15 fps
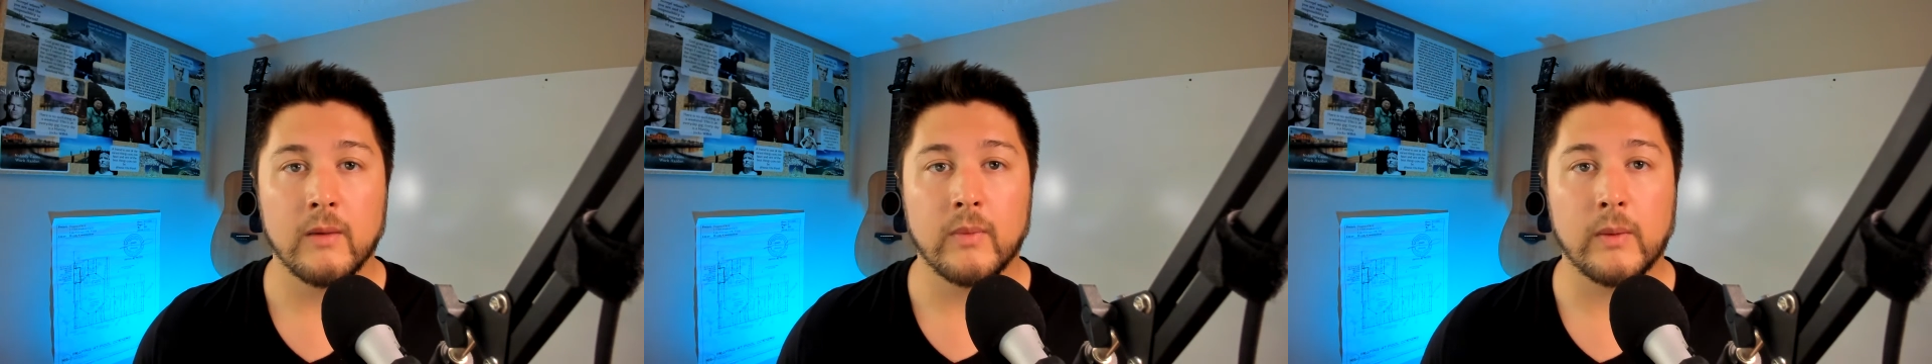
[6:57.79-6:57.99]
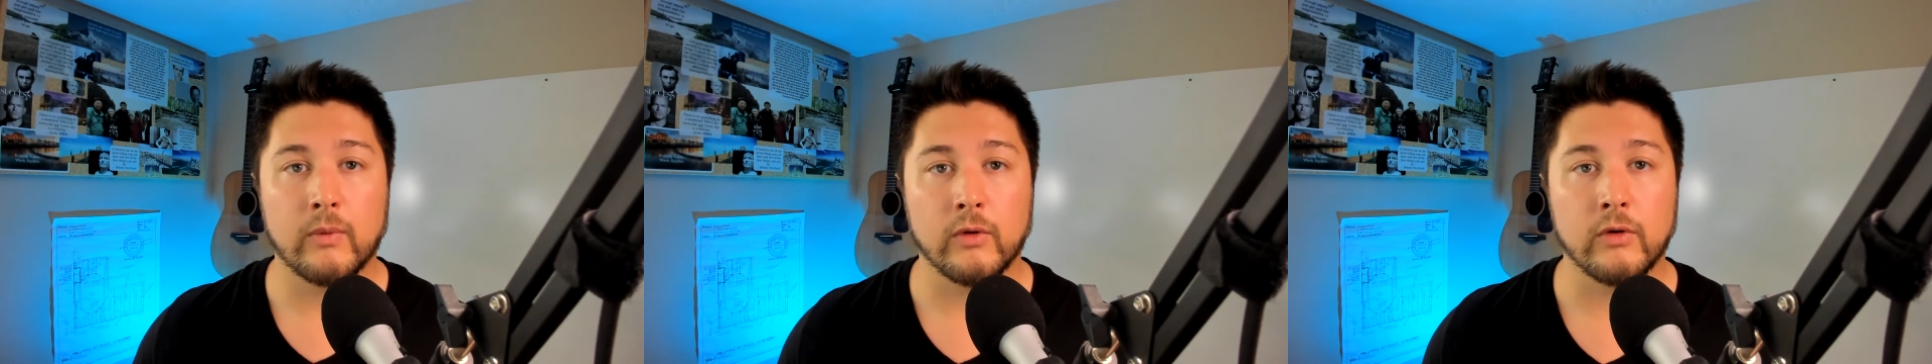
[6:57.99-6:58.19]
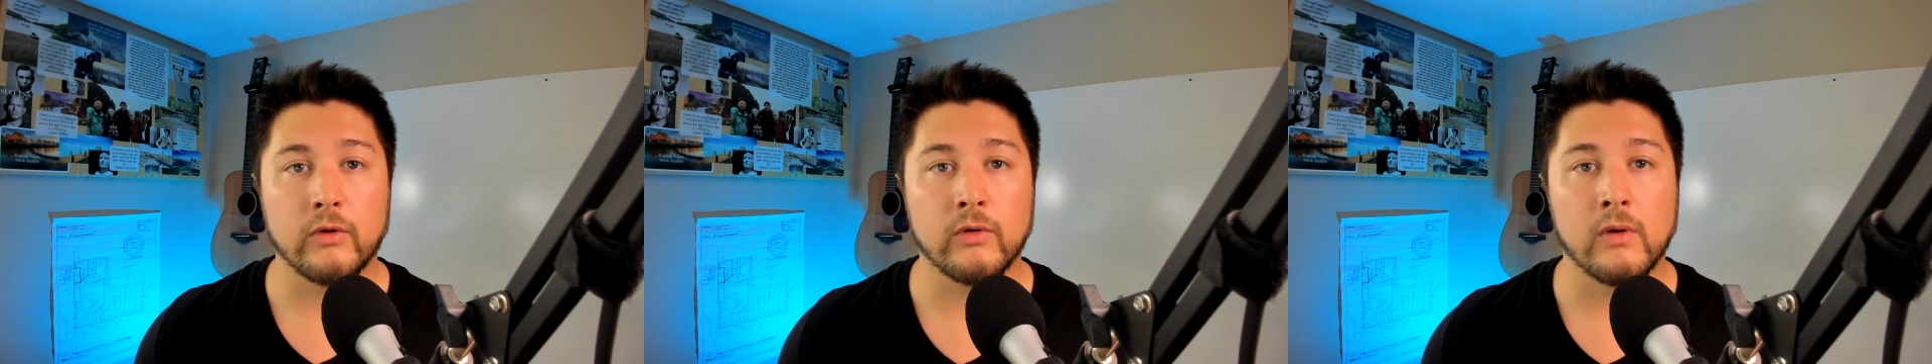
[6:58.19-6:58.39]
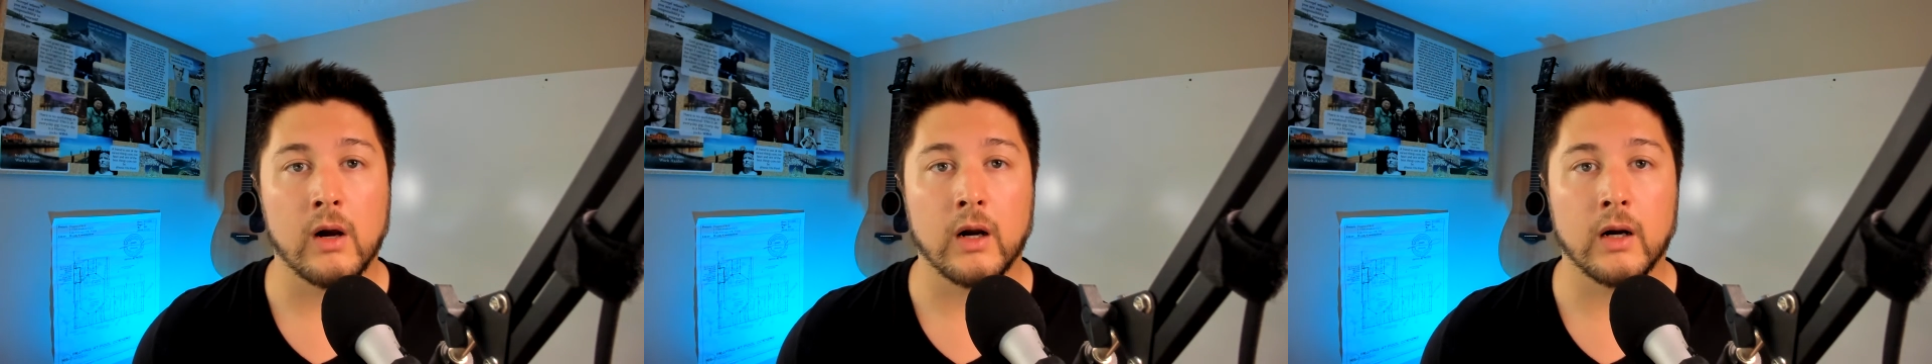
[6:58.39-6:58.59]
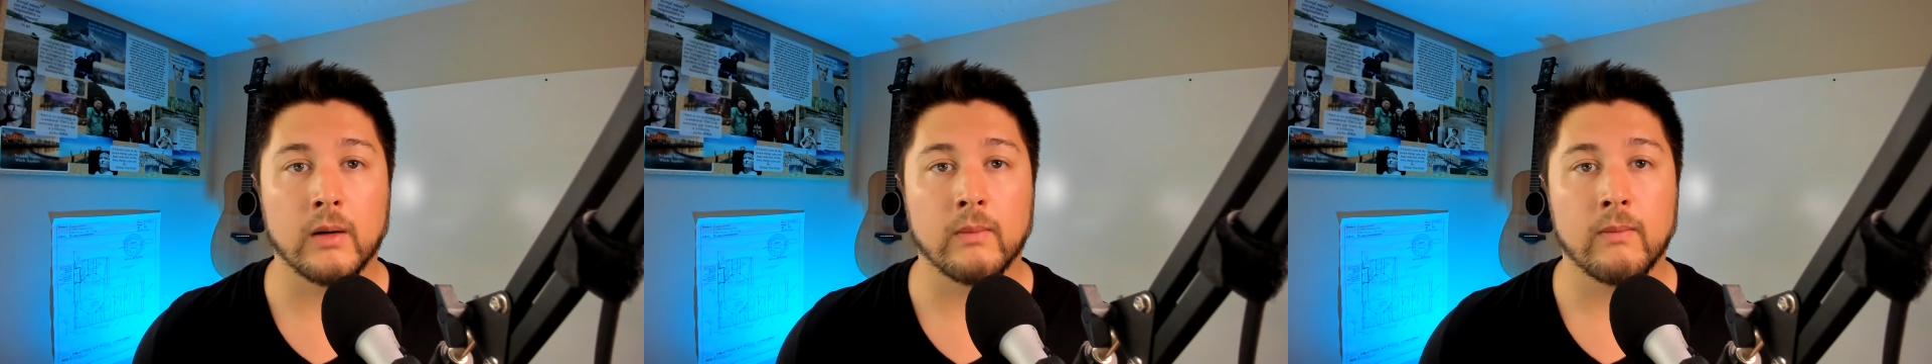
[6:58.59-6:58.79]
people who
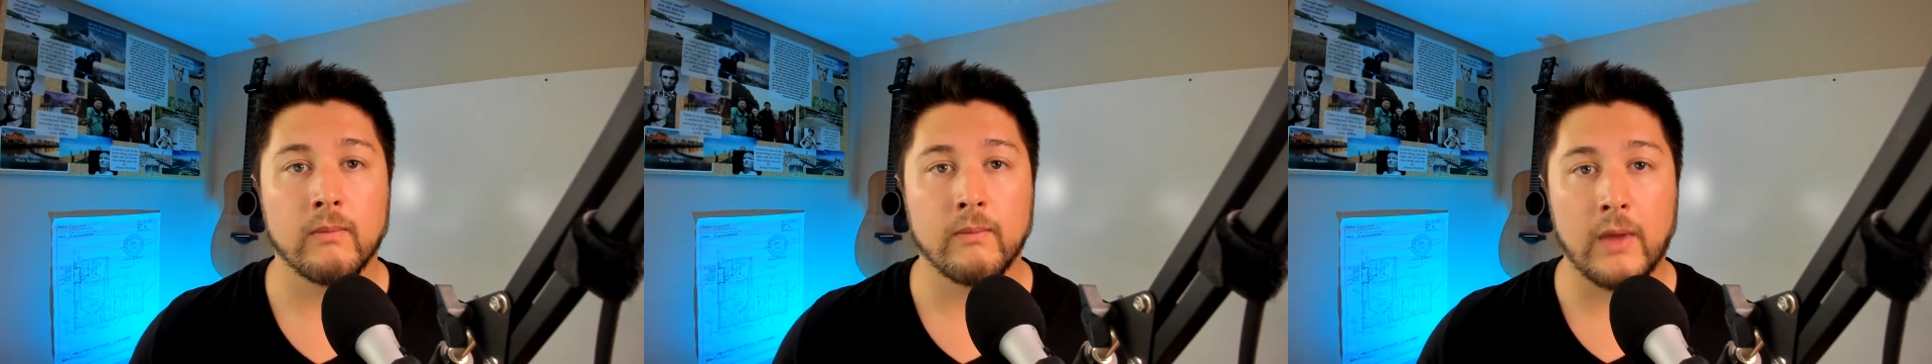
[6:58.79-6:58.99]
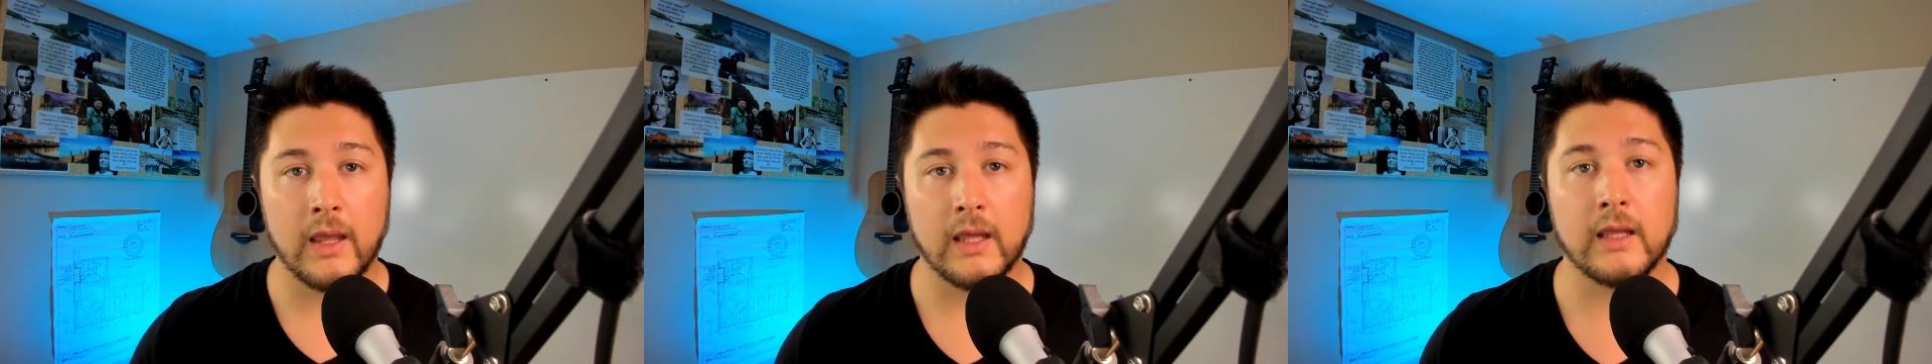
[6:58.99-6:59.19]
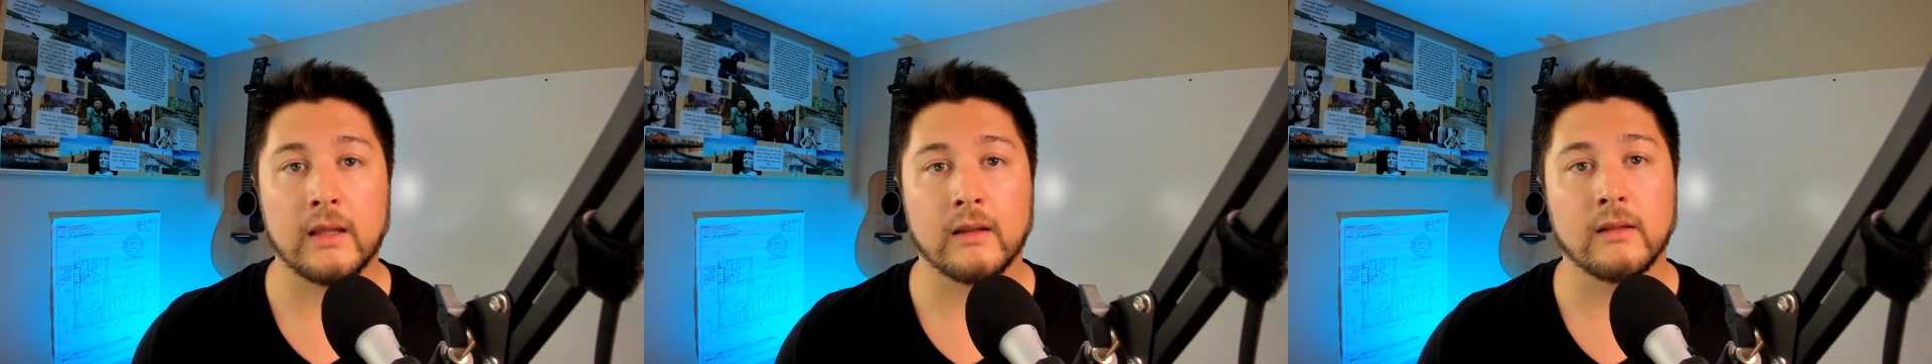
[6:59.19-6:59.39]
are paying